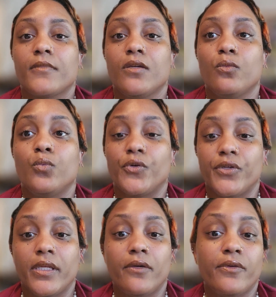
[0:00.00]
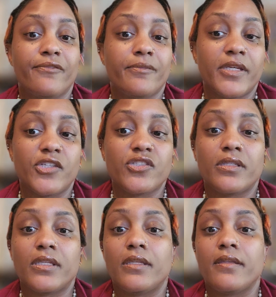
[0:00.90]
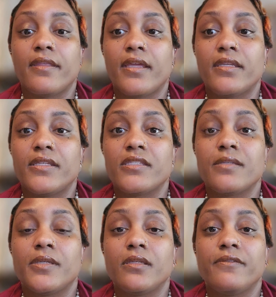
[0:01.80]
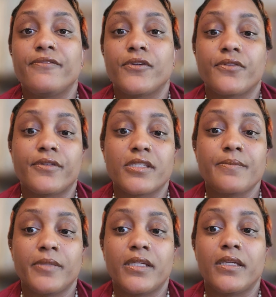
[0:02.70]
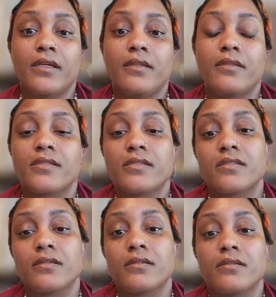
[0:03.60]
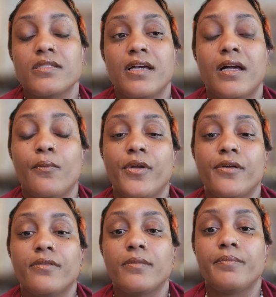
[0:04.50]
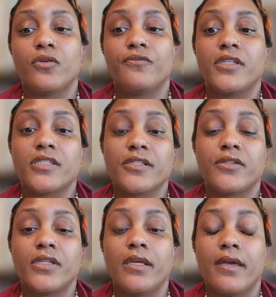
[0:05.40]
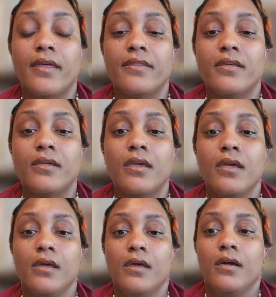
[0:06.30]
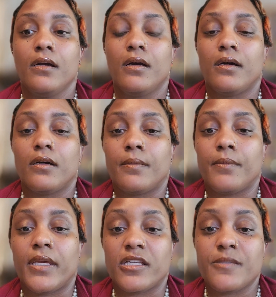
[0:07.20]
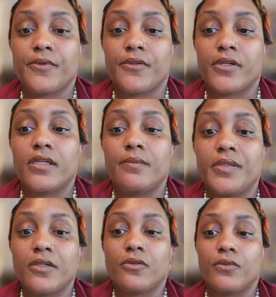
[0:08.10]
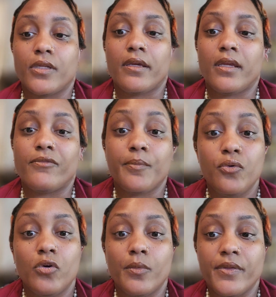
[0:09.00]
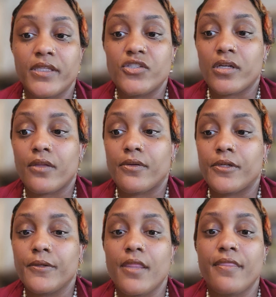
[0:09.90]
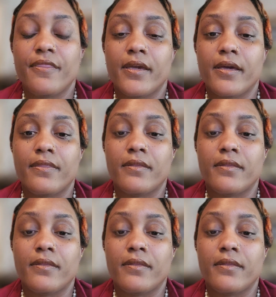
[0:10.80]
wording or information that needs to be further explained. This is a time where both the attorney and the expert can build a rapport with each other, that